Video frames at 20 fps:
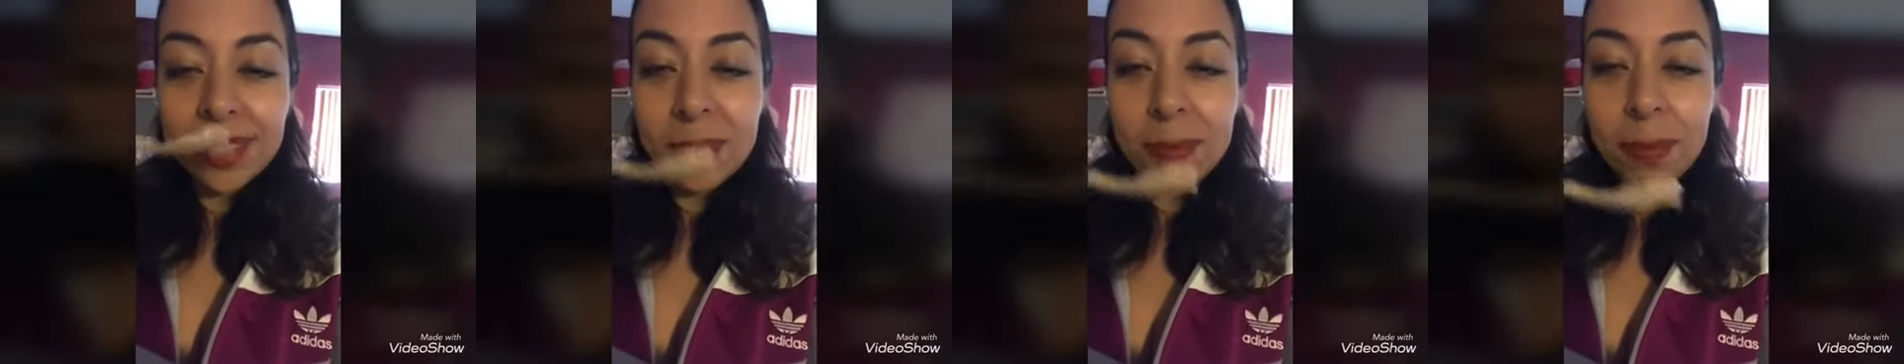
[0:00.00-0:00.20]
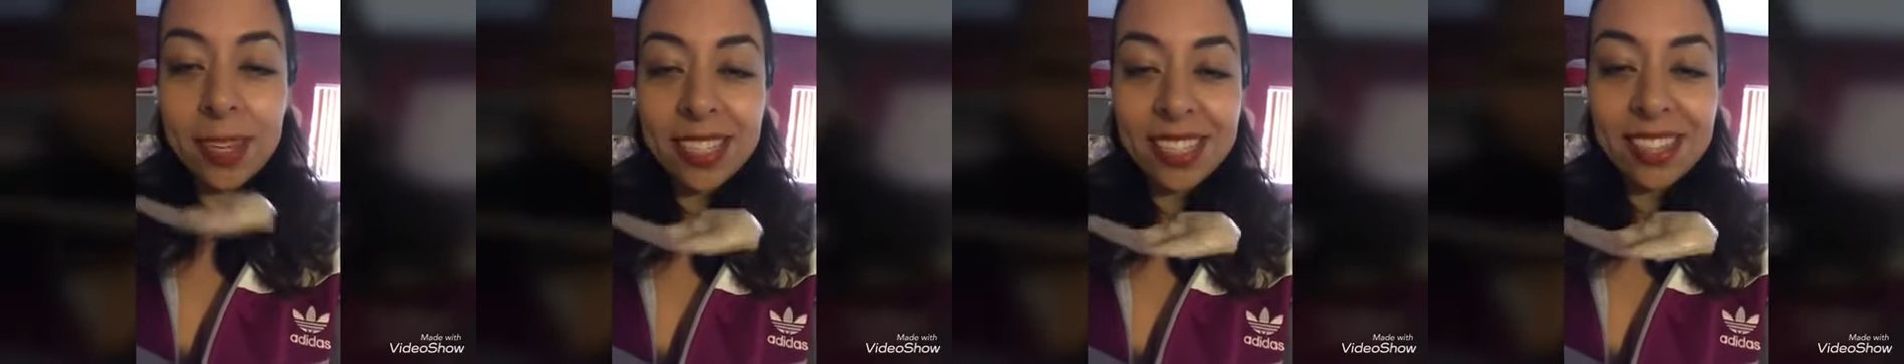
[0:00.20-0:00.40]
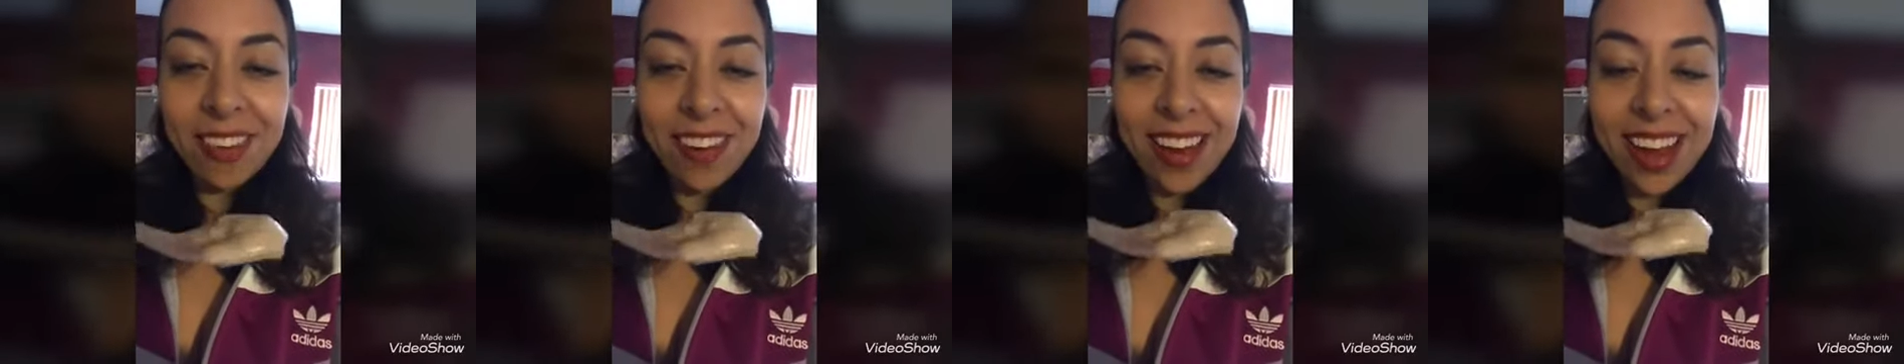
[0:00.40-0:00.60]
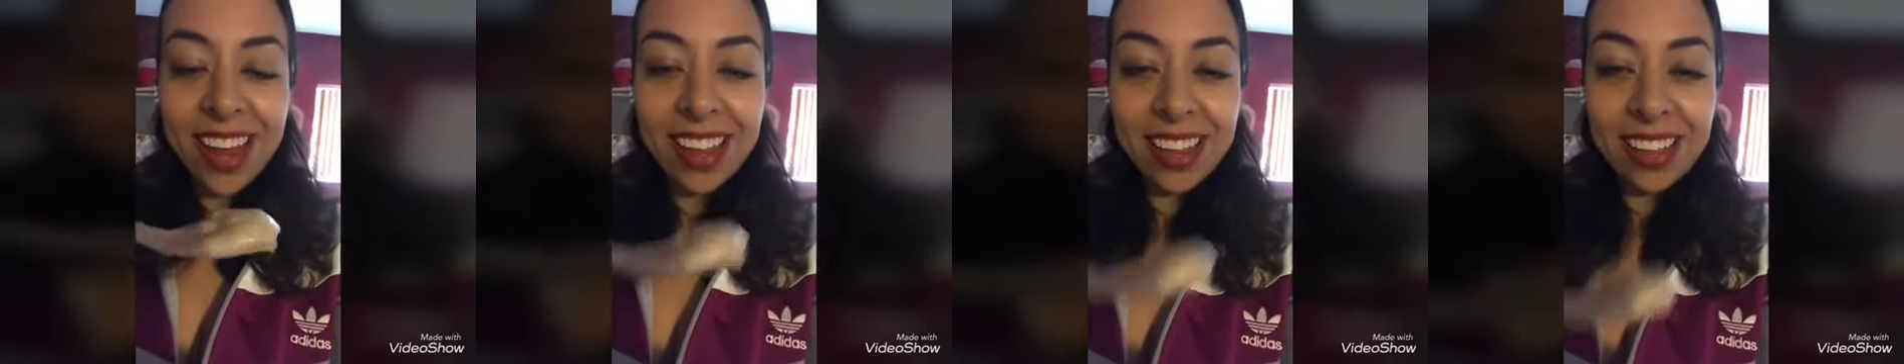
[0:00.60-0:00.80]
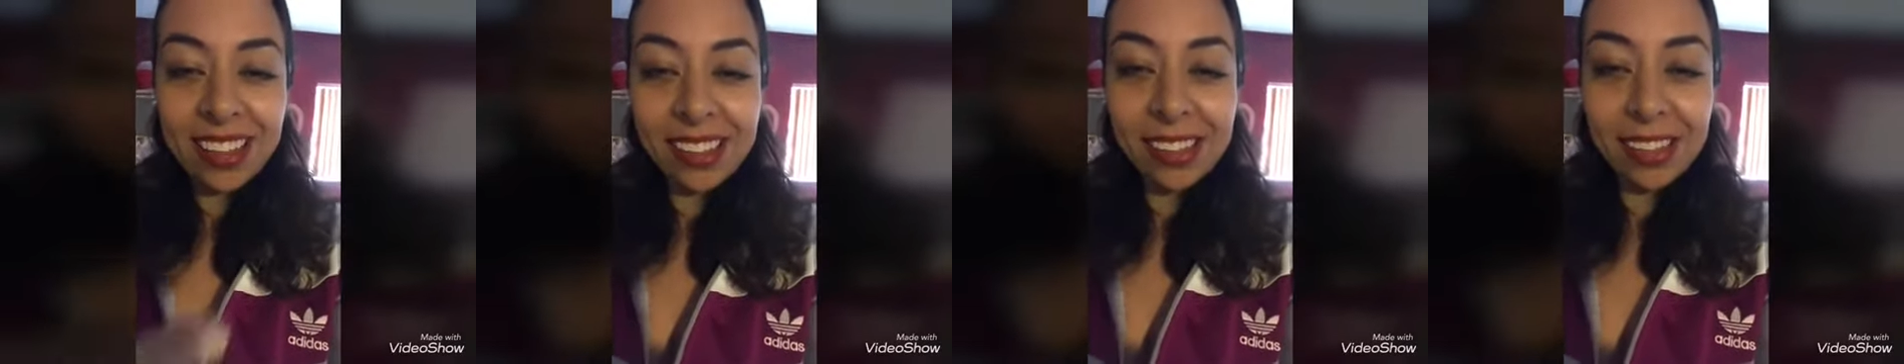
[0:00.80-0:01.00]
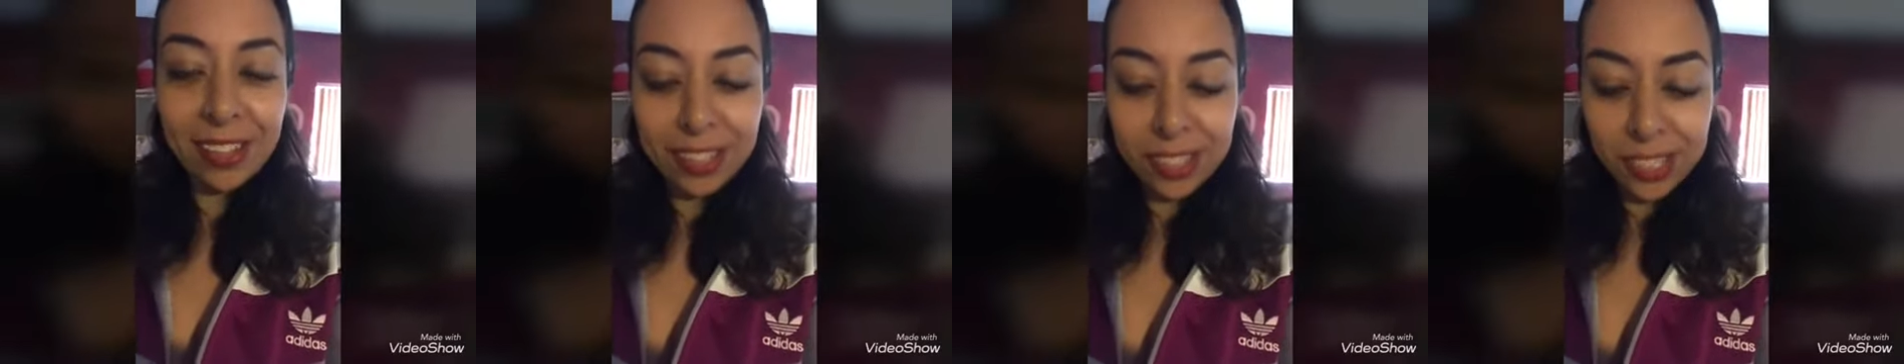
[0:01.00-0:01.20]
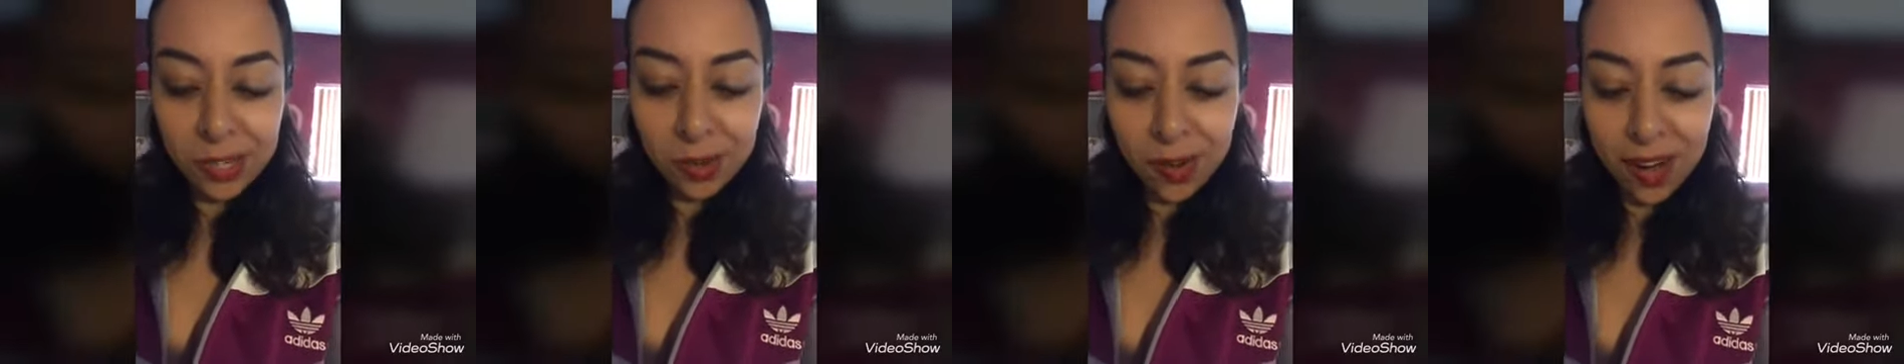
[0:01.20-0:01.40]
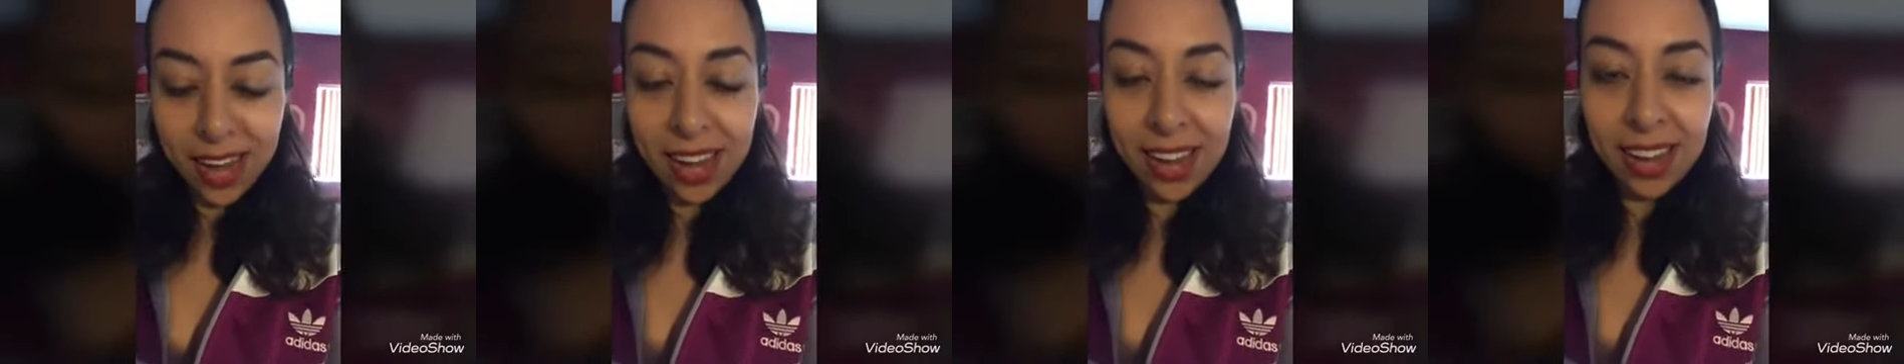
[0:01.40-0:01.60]
Smells great, looks
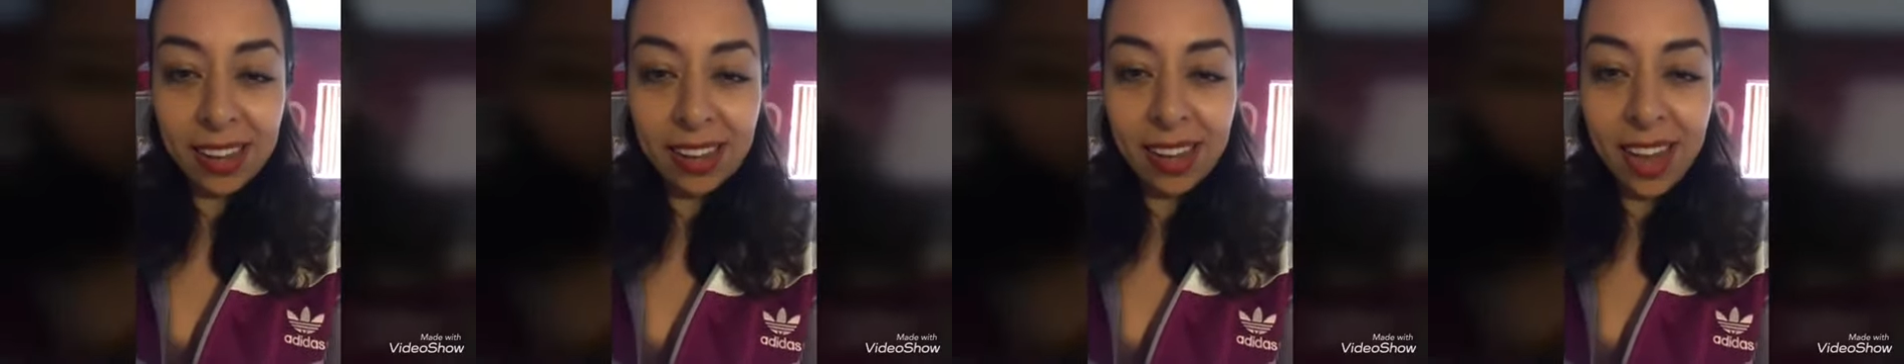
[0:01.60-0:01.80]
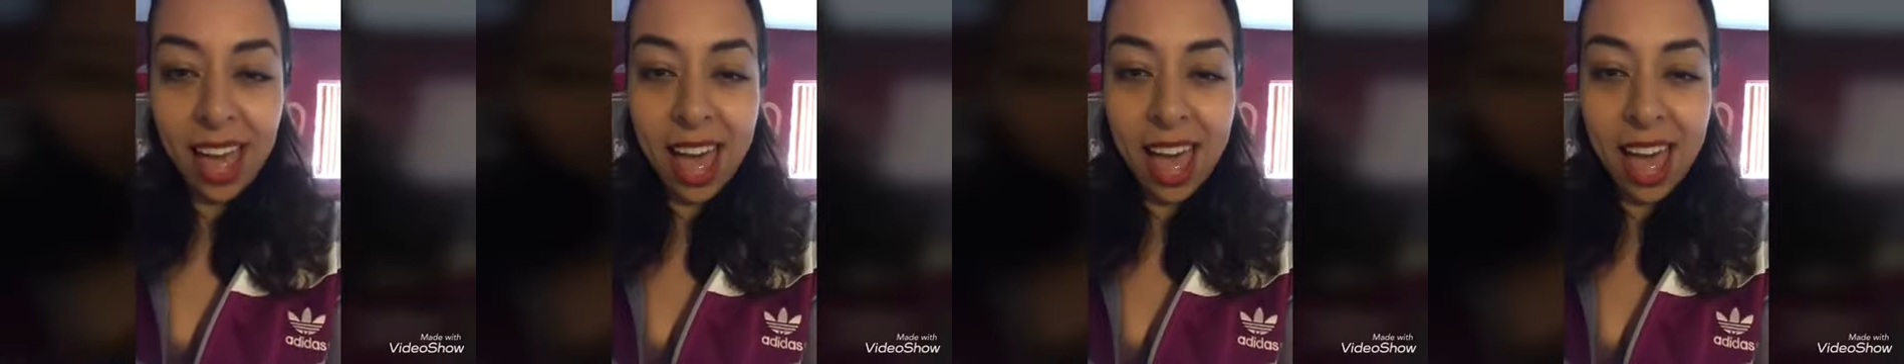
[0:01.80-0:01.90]
great.